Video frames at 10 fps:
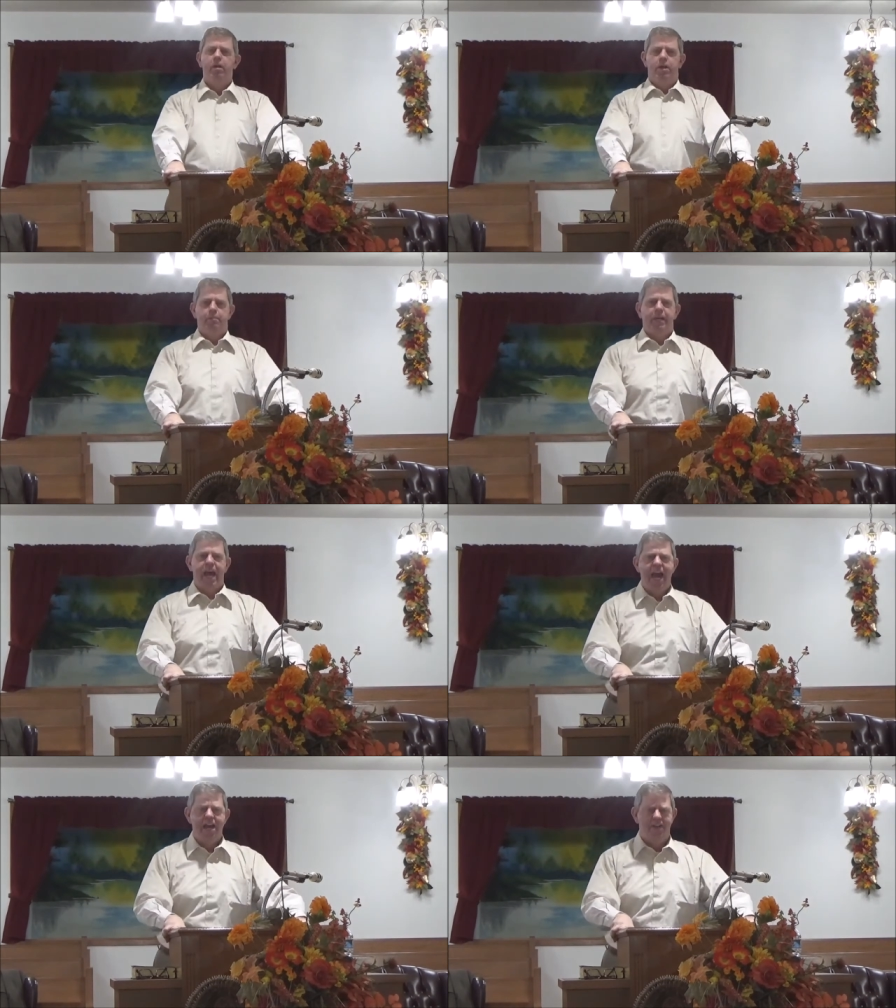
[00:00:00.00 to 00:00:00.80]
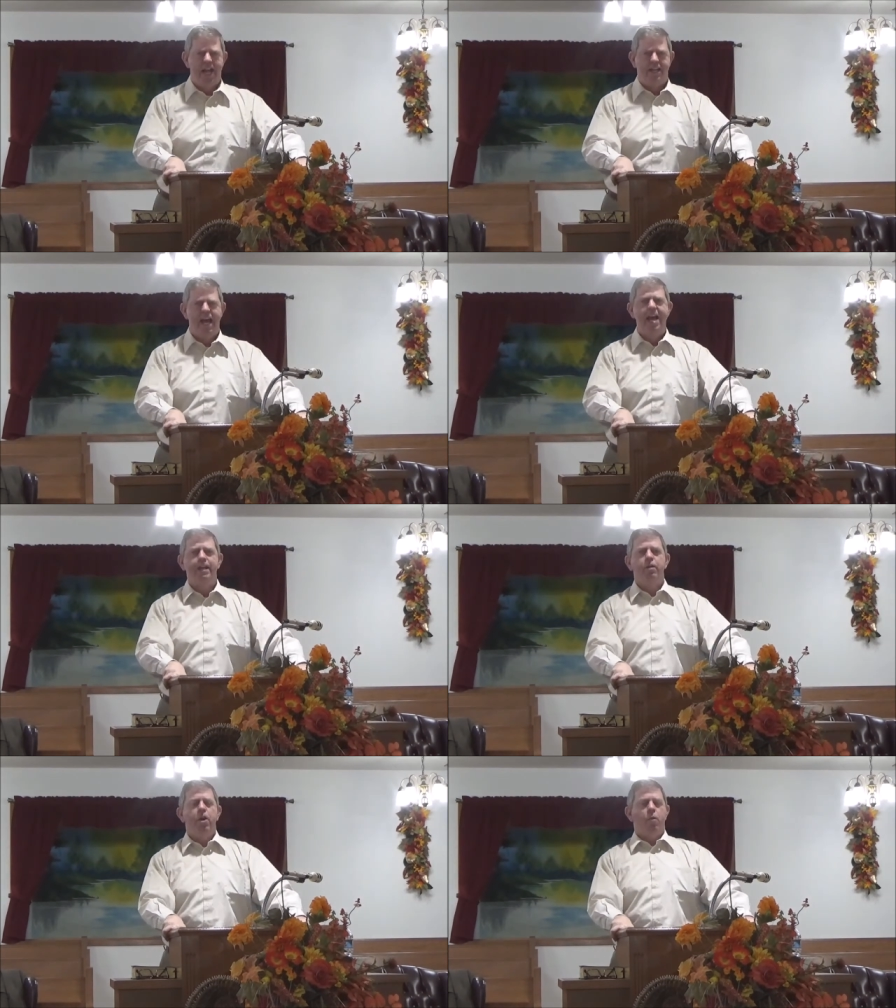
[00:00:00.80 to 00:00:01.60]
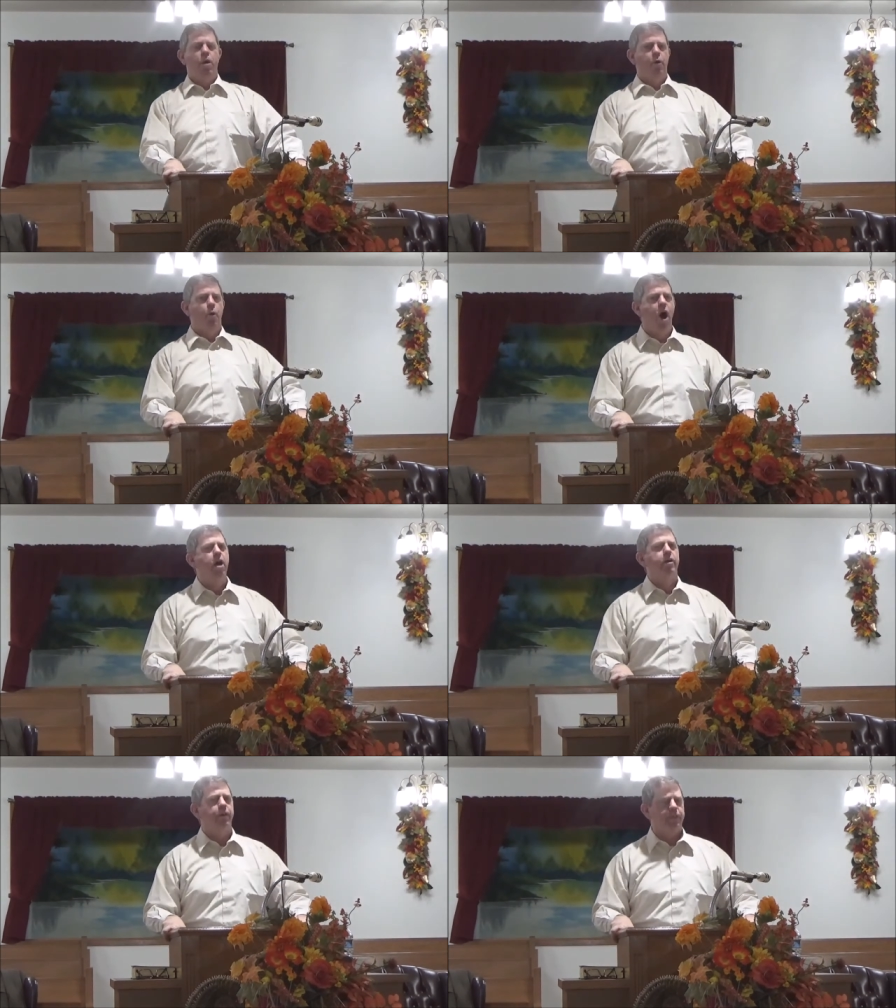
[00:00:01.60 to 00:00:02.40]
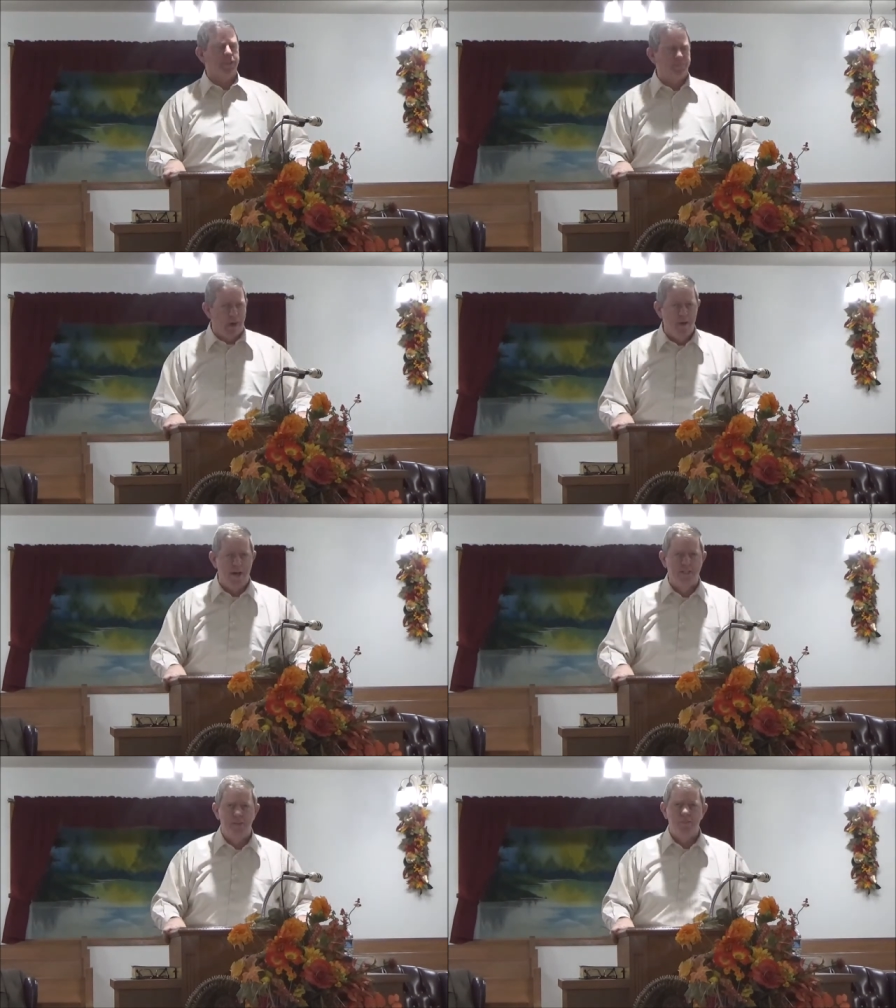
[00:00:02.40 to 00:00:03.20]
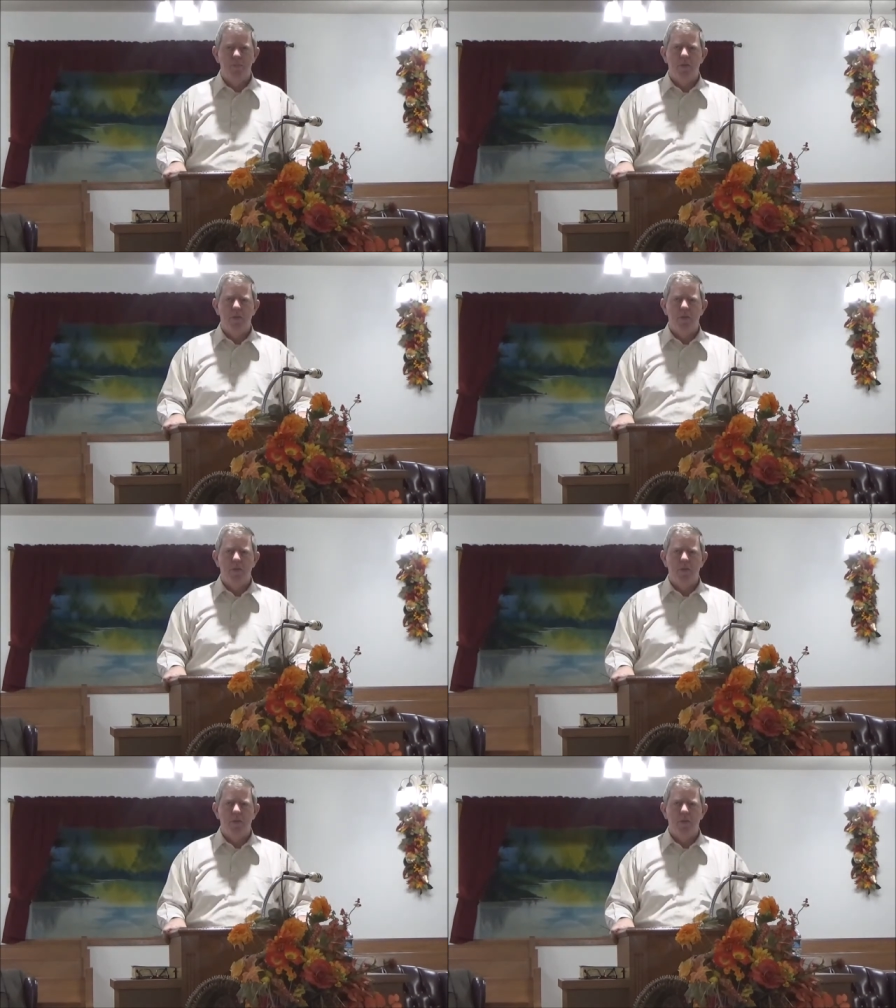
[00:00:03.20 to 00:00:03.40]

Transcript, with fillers: that began that day with the work of the Spirit